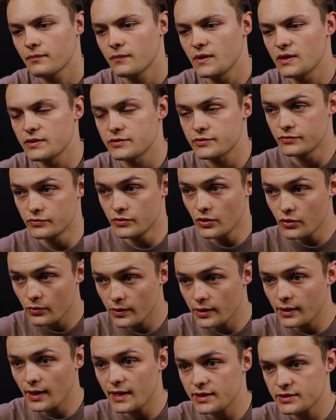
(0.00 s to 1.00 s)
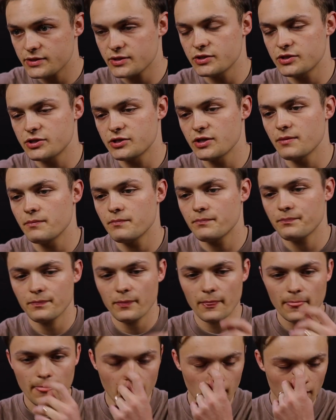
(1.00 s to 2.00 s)
this new relationship
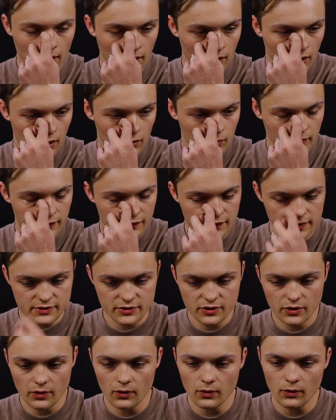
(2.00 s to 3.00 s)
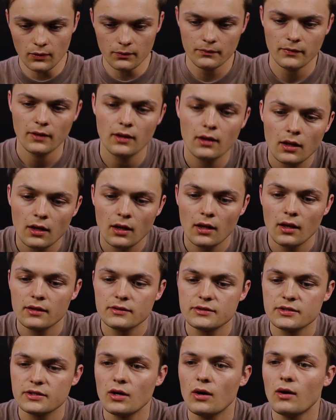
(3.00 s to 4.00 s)
with this girl
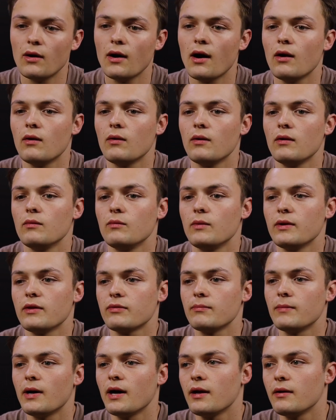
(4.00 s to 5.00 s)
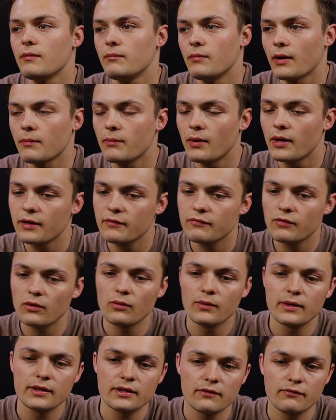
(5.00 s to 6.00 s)
to go out with my buddy for a
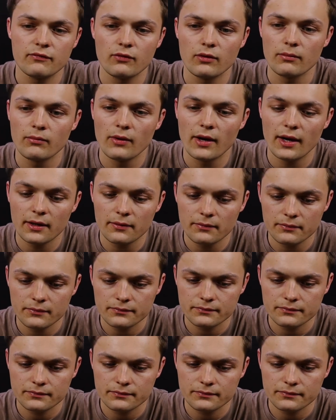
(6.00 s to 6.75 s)
week at